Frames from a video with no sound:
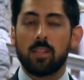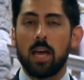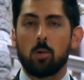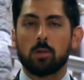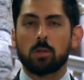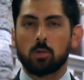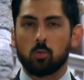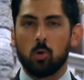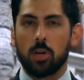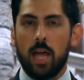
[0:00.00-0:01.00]
that were
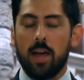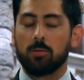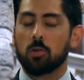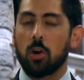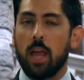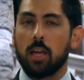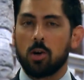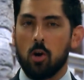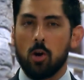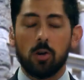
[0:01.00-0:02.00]
destroyed after a
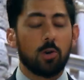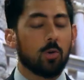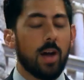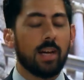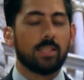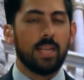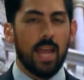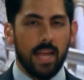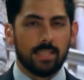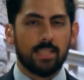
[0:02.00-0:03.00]
car crashed
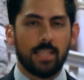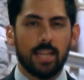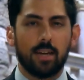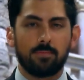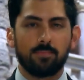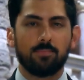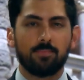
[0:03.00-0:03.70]
into them.